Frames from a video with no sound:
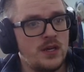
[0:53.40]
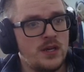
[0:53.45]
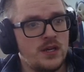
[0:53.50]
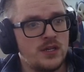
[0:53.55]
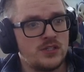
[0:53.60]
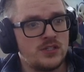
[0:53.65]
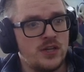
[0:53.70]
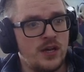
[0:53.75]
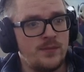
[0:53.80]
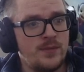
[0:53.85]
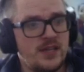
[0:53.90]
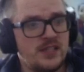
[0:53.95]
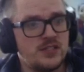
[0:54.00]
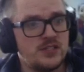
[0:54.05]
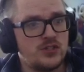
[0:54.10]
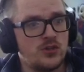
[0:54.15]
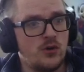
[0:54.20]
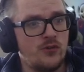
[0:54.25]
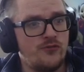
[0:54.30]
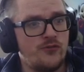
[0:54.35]
So, I mean,
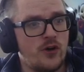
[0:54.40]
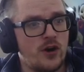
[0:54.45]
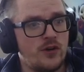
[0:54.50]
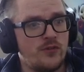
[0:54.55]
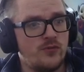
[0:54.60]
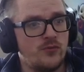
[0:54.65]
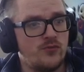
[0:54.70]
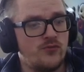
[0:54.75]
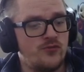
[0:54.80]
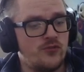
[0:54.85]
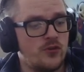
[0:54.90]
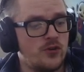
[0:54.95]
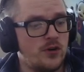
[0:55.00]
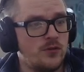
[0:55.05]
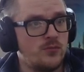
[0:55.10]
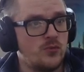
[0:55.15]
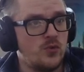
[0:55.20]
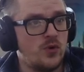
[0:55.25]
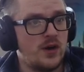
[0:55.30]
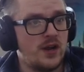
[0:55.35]
so far
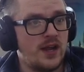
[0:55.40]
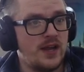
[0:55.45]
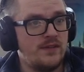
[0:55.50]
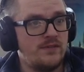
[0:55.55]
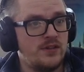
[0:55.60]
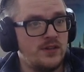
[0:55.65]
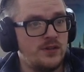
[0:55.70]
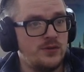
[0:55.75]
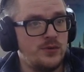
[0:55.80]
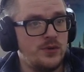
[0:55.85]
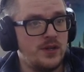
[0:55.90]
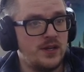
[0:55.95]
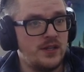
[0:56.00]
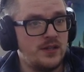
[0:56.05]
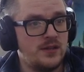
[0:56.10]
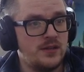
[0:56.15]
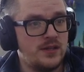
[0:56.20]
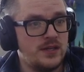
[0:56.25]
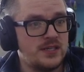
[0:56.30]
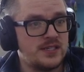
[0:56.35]
from what I've looted
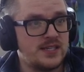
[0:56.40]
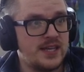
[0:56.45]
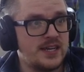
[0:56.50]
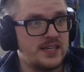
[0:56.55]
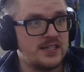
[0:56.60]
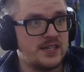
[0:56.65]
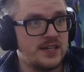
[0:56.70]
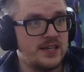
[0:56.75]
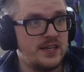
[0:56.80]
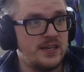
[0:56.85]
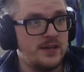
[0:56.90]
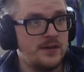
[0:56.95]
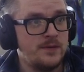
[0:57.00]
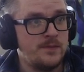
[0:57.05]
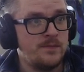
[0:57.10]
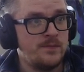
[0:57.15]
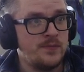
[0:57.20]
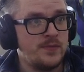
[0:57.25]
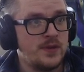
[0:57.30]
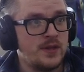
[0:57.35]
is actually,
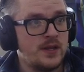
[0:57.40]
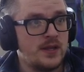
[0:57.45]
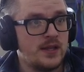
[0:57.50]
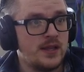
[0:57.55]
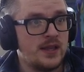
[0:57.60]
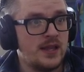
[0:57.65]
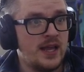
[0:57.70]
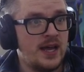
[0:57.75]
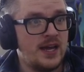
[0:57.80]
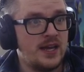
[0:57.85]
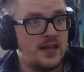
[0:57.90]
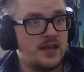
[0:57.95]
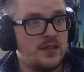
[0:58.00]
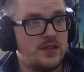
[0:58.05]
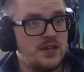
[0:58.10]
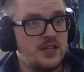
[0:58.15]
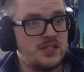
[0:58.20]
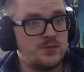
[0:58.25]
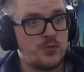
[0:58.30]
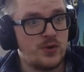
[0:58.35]
like,
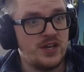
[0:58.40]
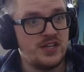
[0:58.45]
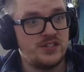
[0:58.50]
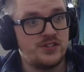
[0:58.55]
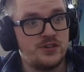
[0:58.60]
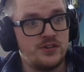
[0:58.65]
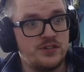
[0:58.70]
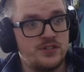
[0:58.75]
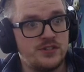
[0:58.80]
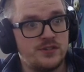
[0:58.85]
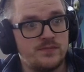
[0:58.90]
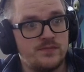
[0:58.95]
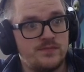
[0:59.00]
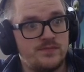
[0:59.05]
these bracers.